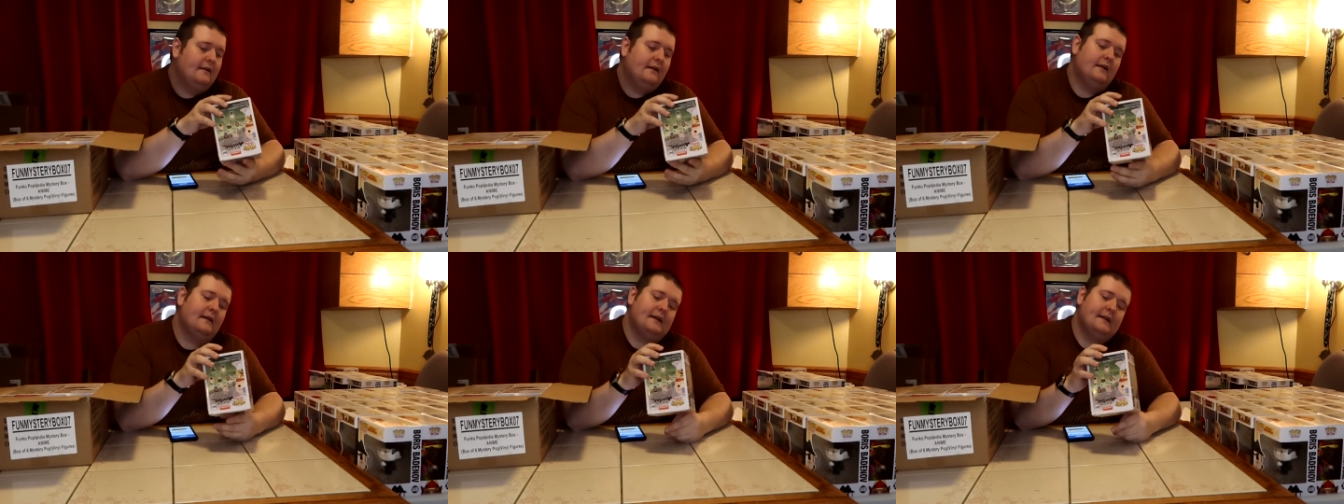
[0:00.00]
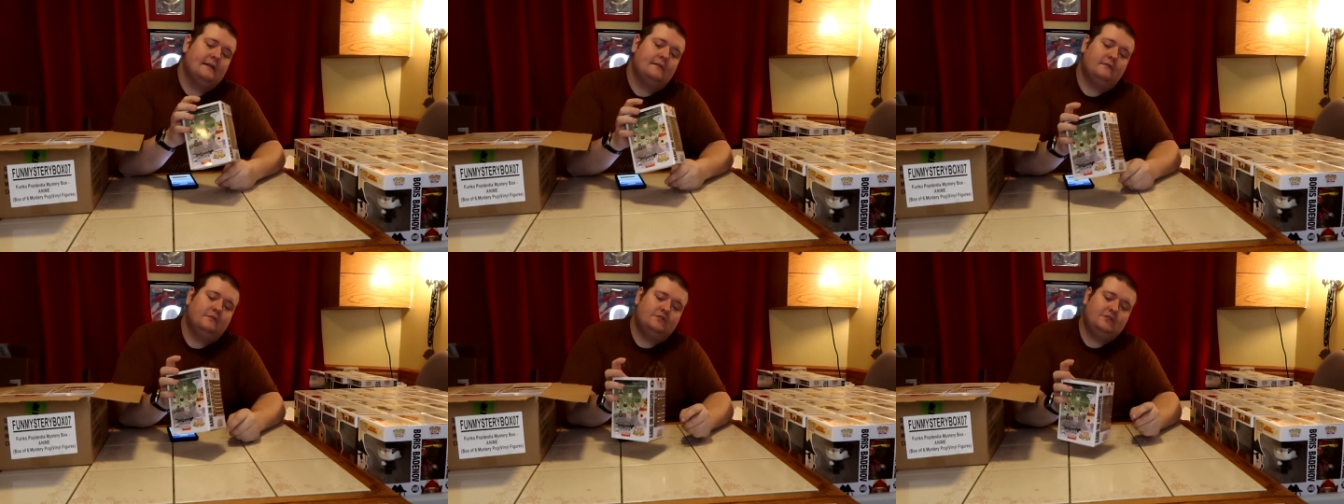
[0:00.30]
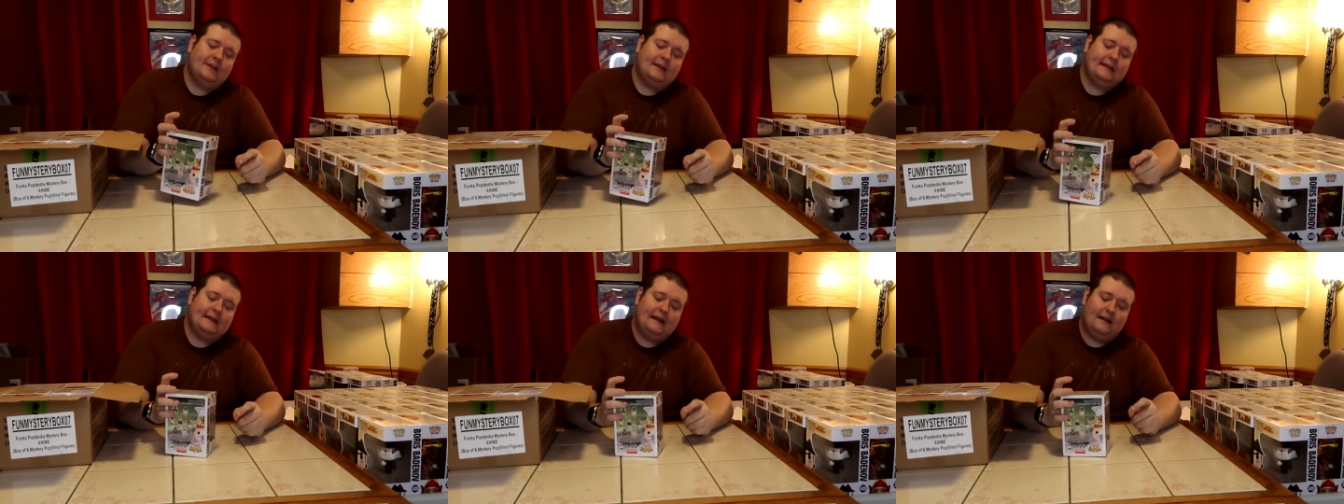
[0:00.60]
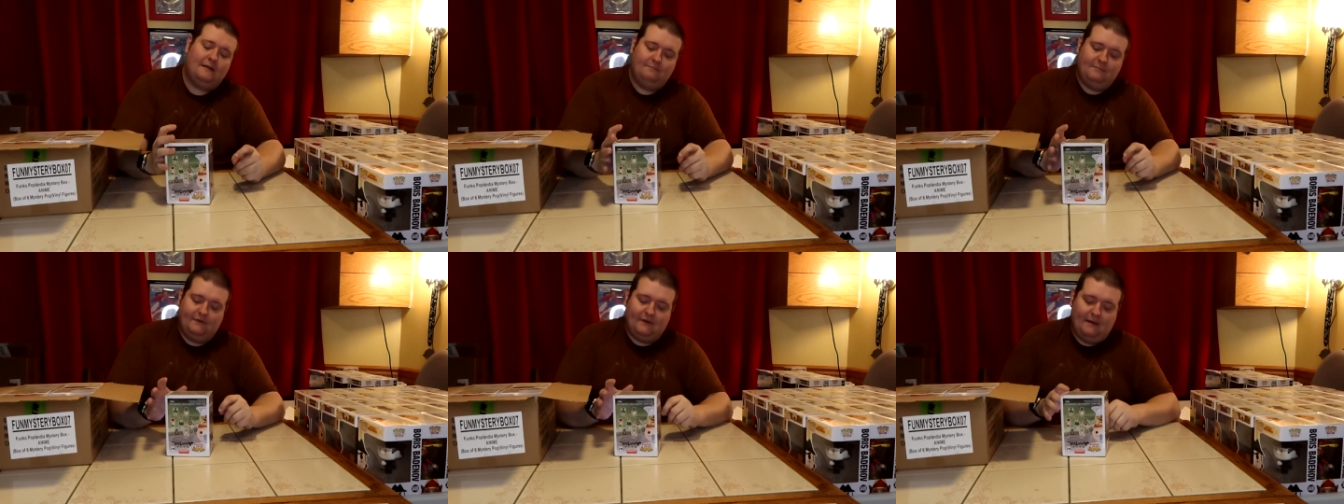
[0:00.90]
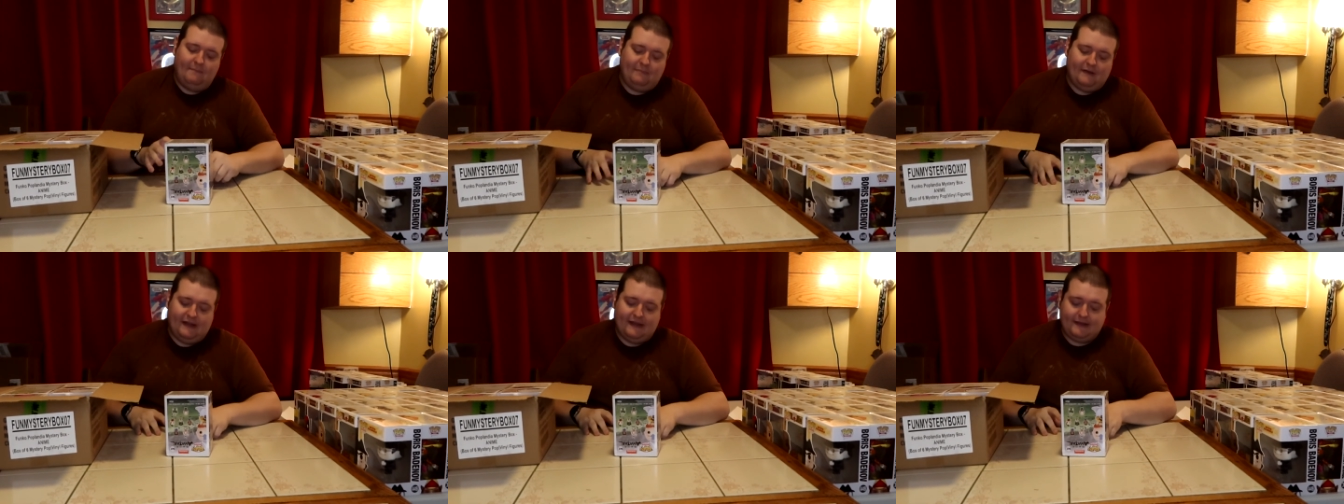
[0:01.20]
All right, we'll check it out and be
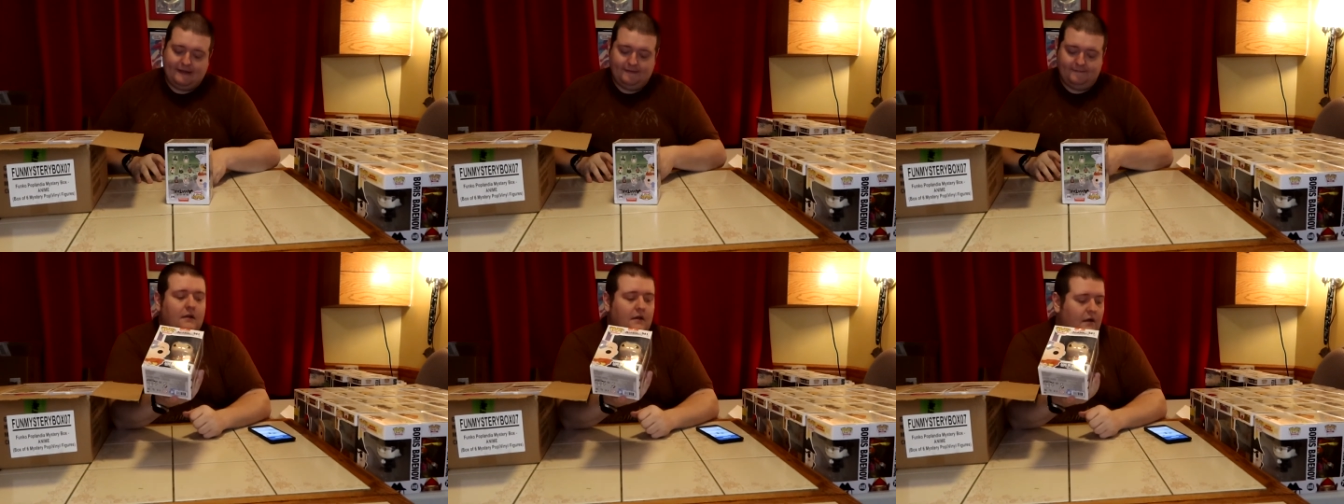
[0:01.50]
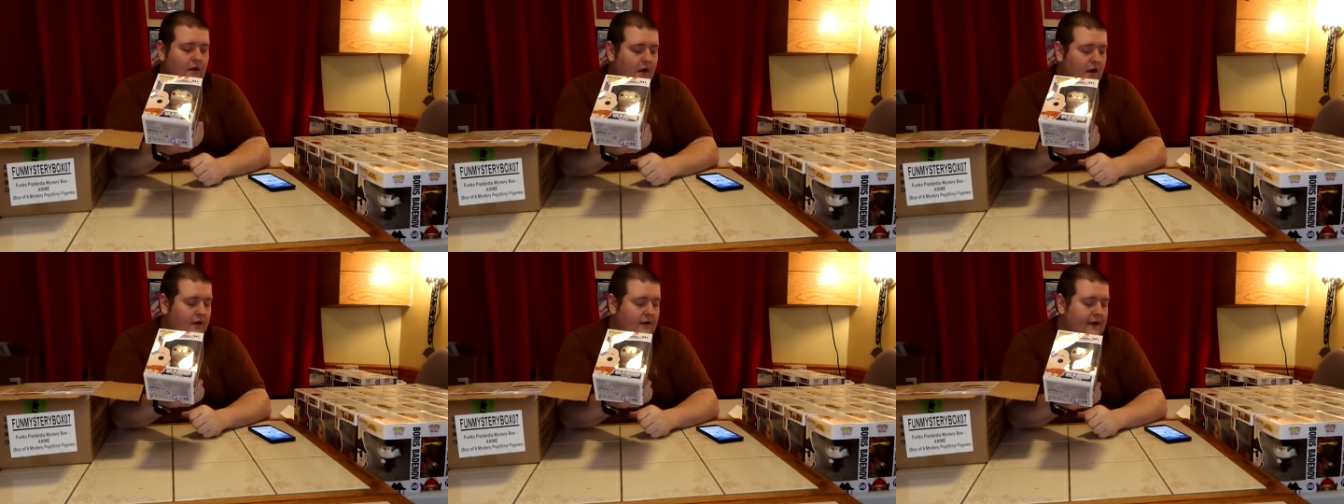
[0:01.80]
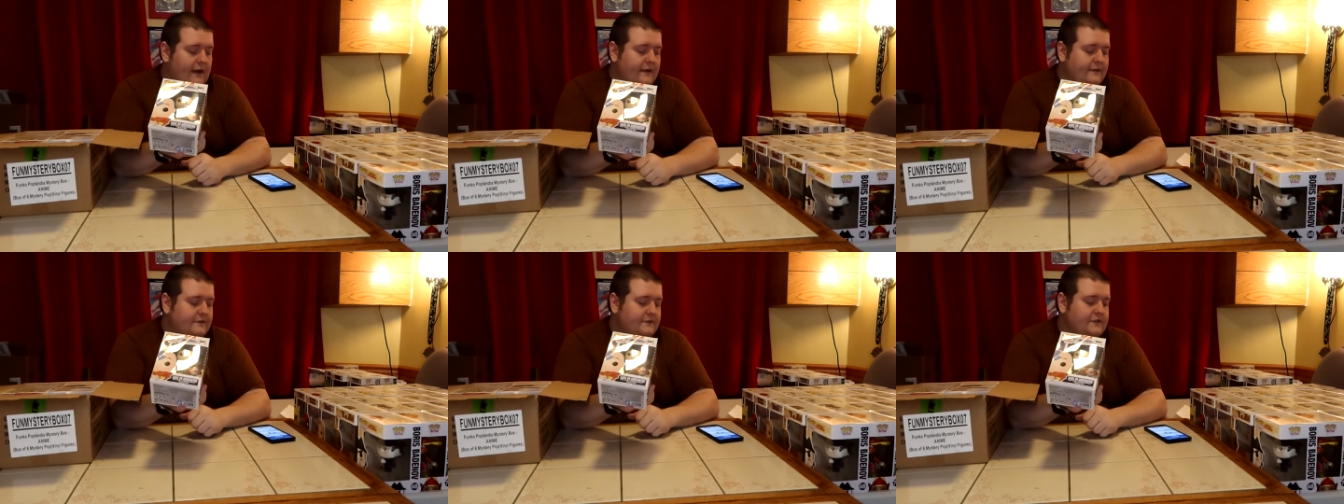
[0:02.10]
right back. Alright,